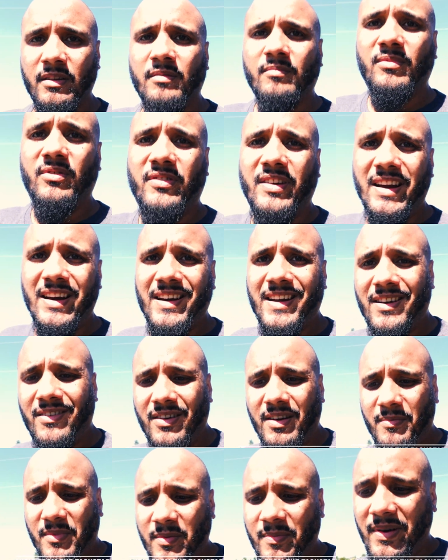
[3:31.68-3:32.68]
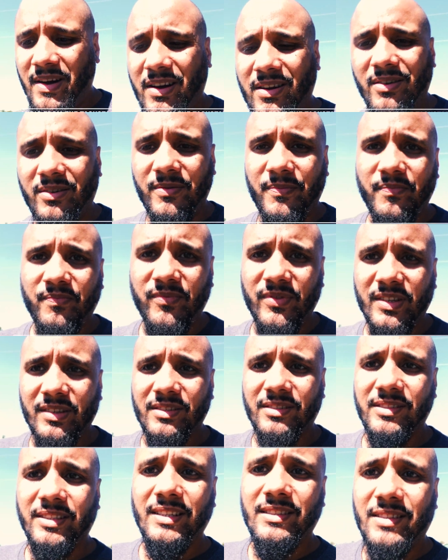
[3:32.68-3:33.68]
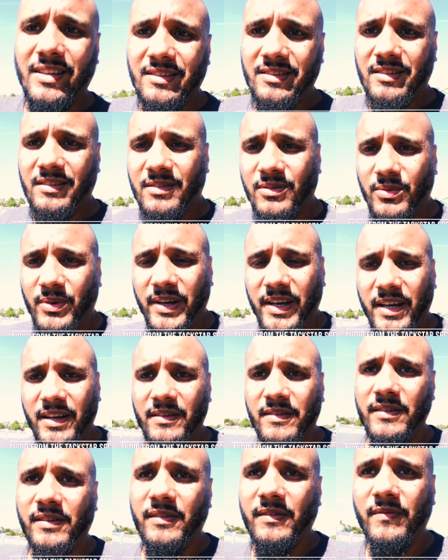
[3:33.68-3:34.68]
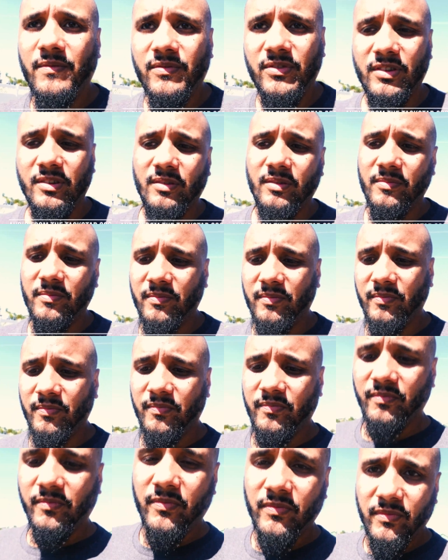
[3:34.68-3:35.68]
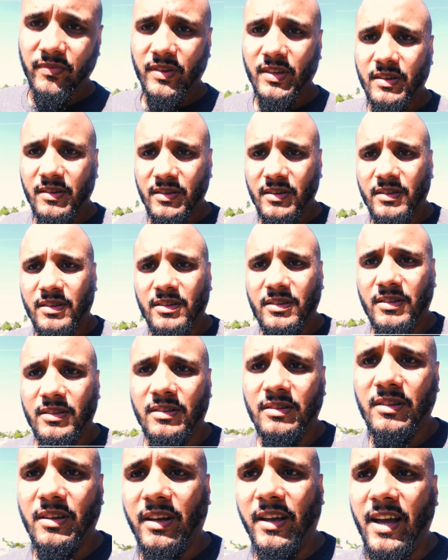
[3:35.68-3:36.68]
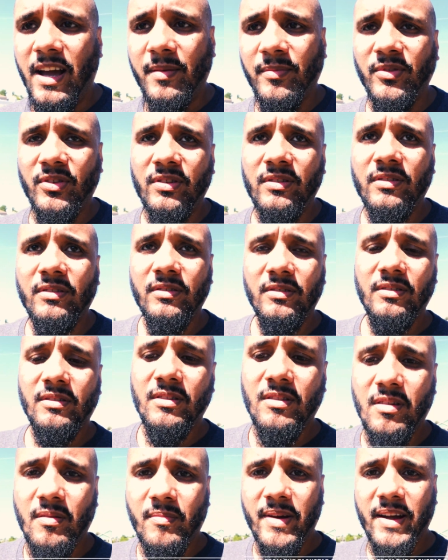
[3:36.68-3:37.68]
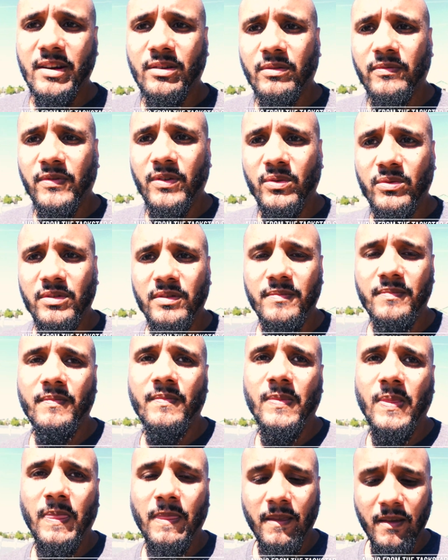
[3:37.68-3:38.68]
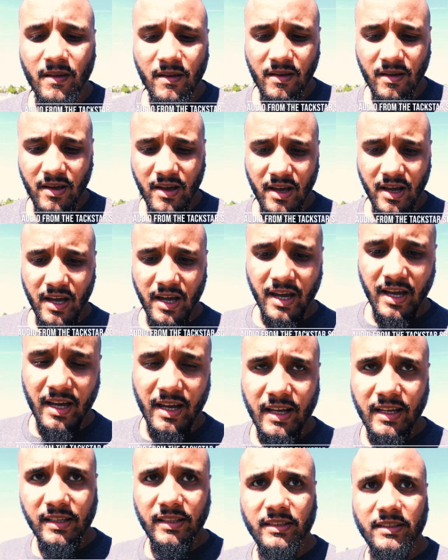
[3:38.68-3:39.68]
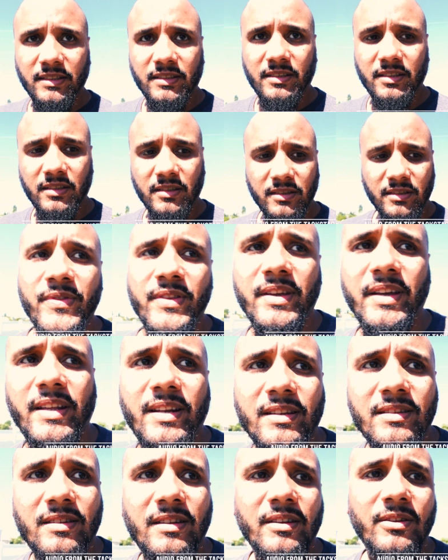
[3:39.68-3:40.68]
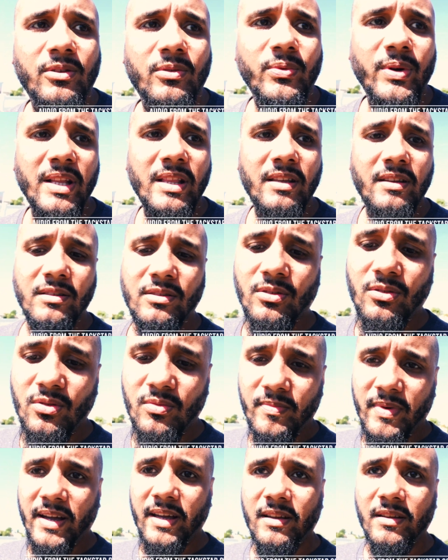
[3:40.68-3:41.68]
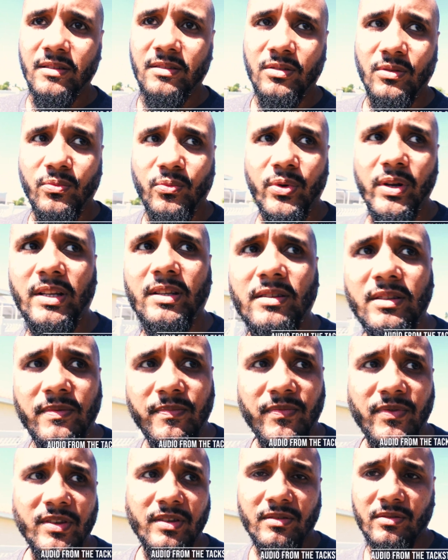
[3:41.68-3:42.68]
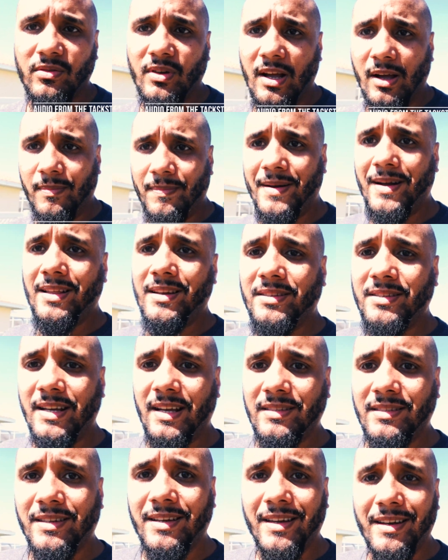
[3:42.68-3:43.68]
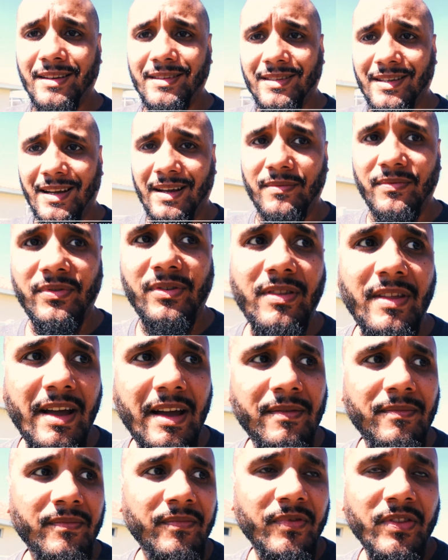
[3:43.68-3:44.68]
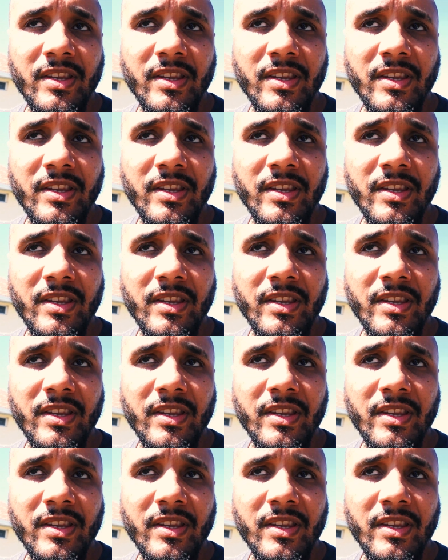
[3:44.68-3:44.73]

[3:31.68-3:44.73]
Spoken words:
But right now I'm about 6 inches away from the camera, the microphone, and it is a little windy, so you might hear some wind, so I apologize ahead of time for that.